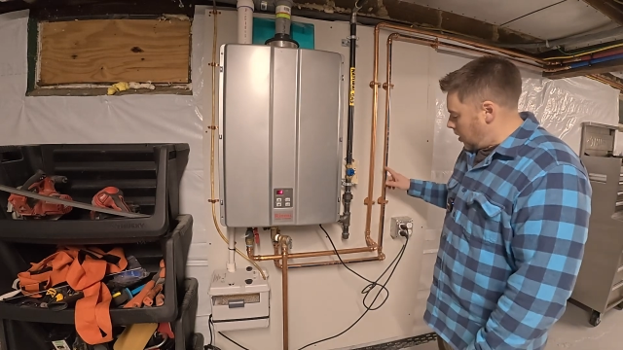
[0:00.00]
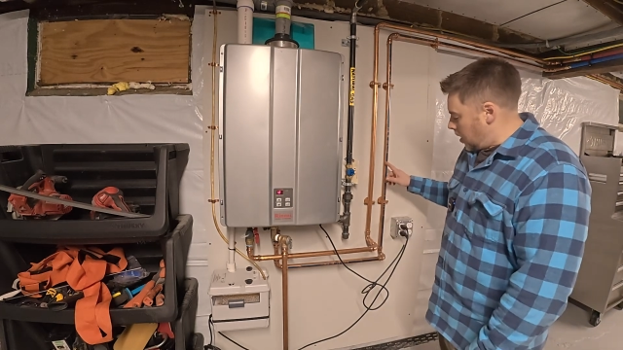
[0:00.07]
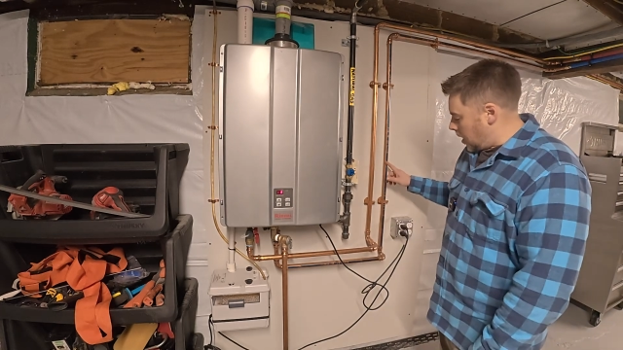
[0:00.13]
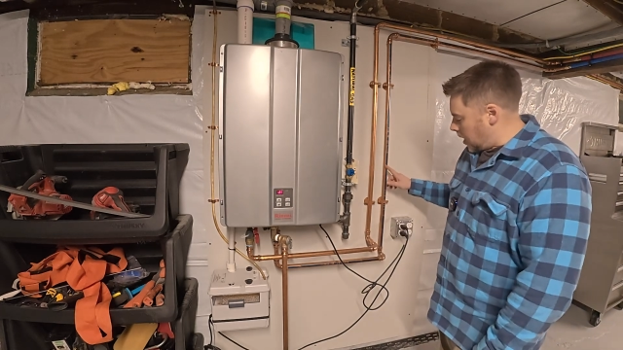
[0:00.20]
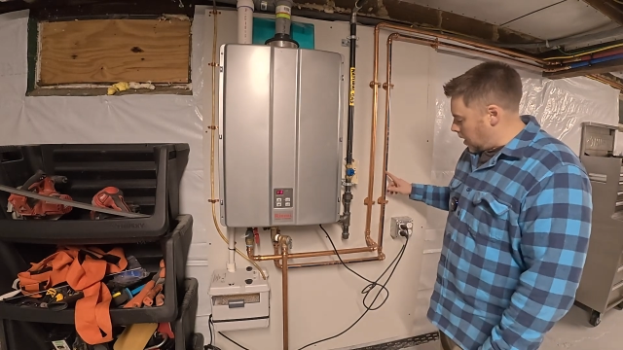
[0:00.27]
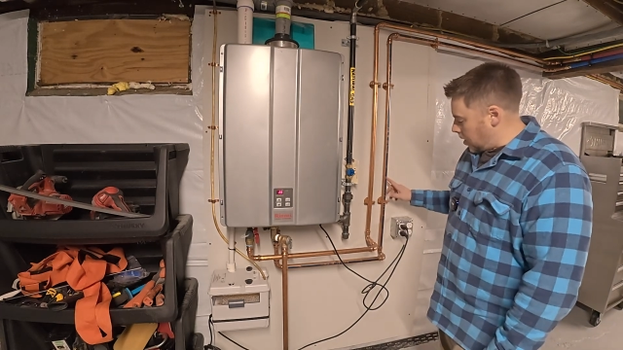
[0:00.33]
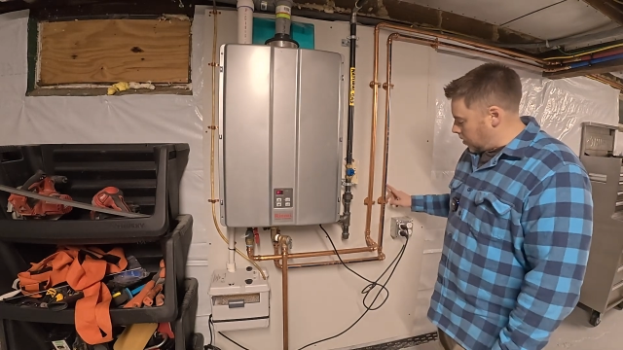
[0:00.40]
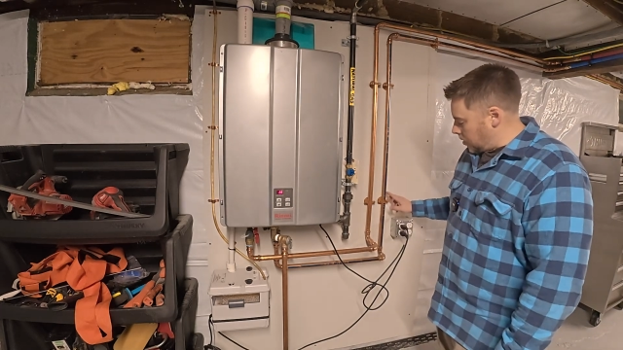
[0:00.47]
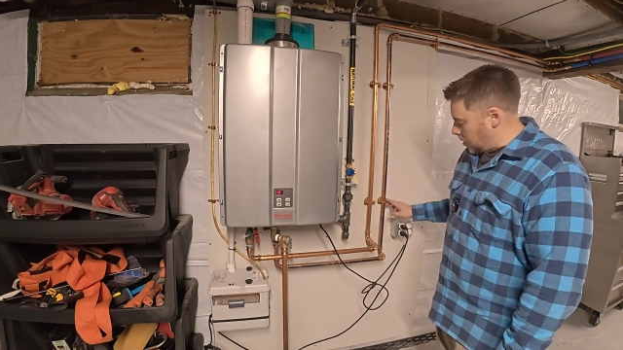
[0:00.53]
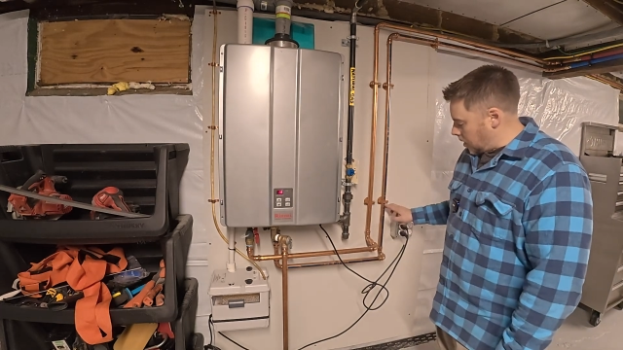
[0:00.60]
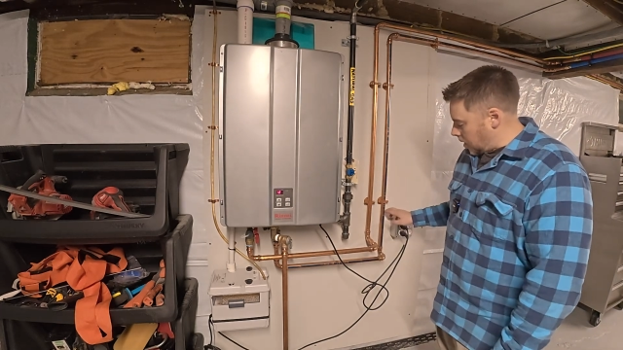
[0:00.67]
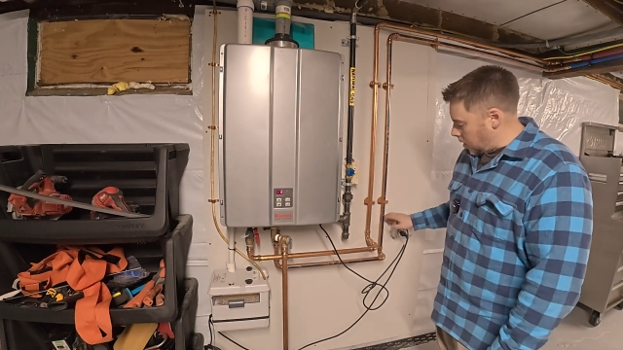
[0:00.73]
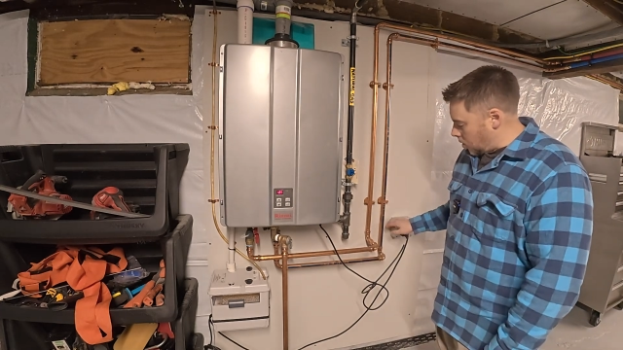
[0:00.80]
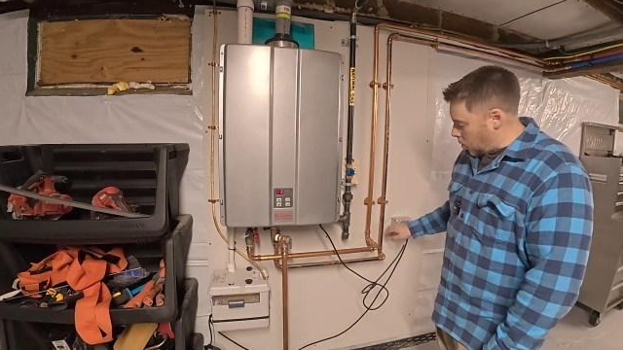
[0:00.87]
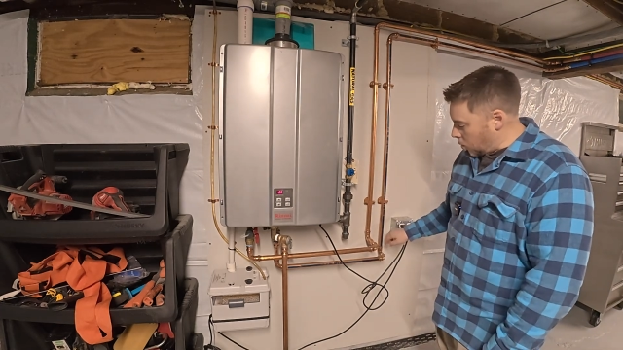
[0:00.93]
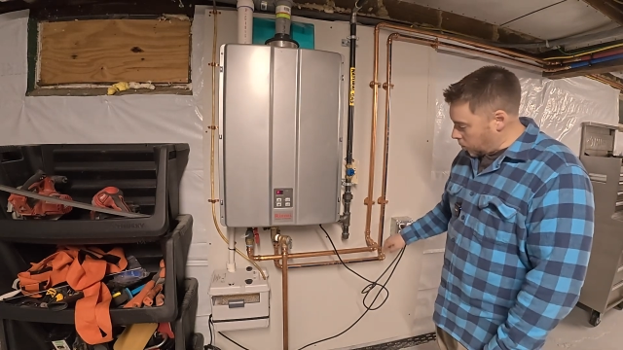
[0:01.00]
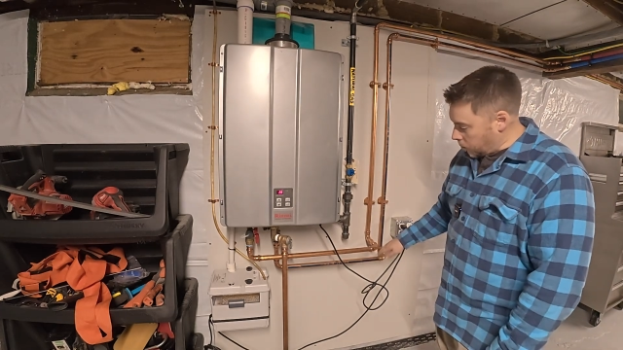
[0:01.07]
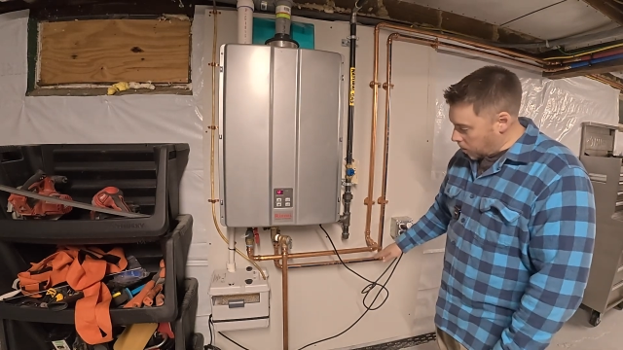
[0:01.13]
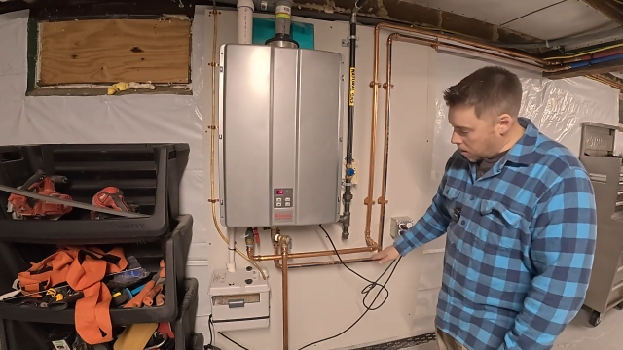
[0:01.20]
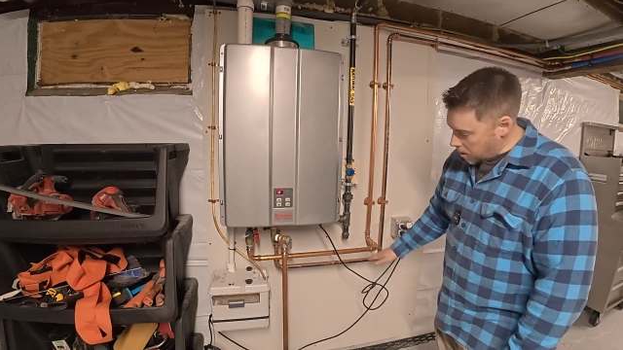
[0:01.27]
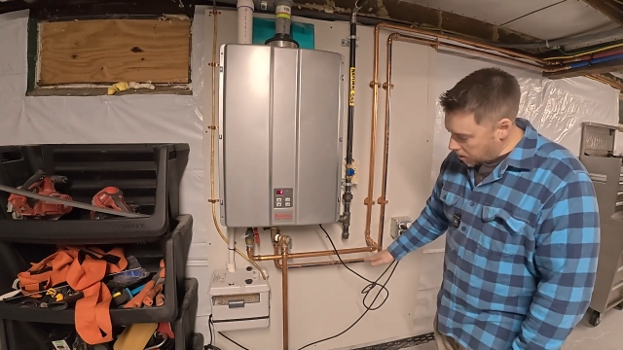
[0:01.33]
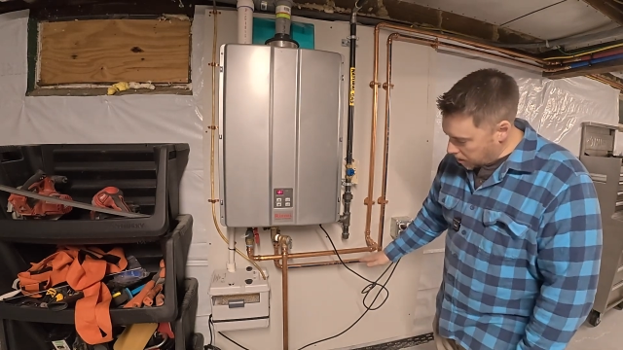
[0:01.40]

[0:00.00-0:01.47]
You got cold water